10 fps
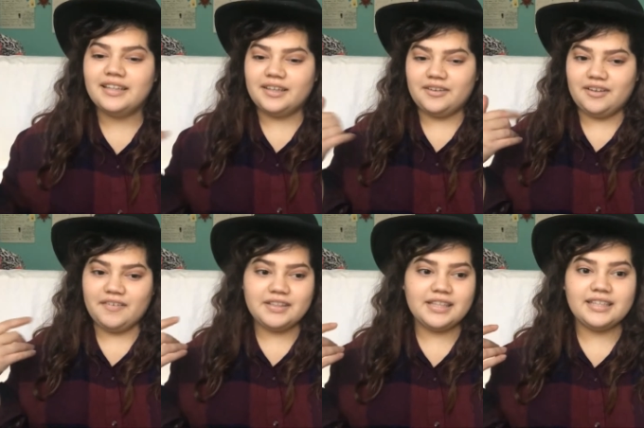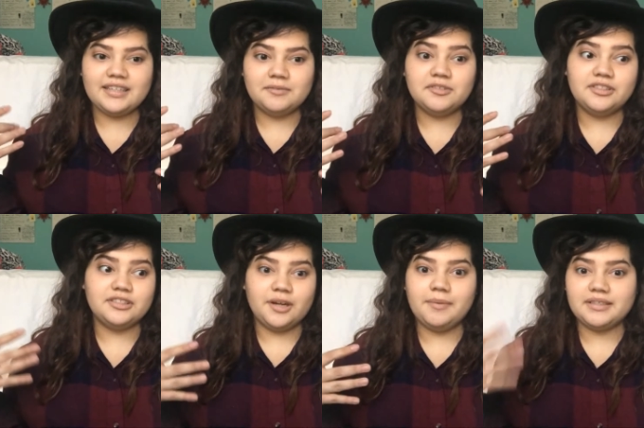You know, everything that comes with
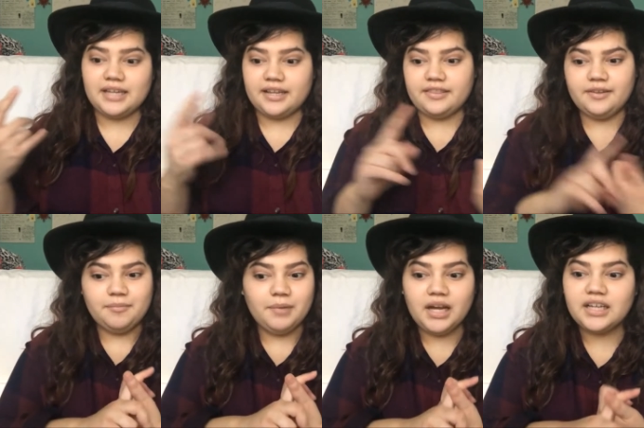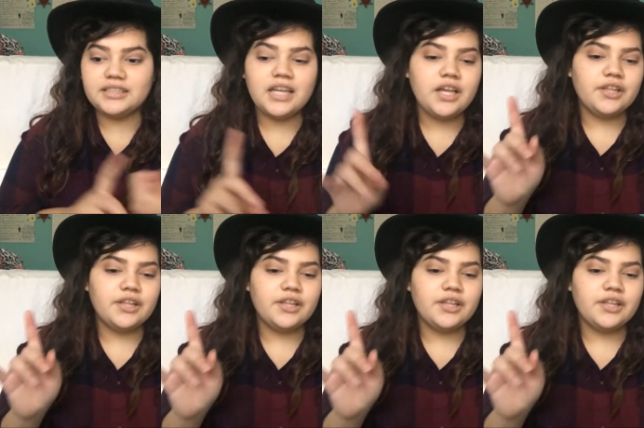Starbucks, like their mugs,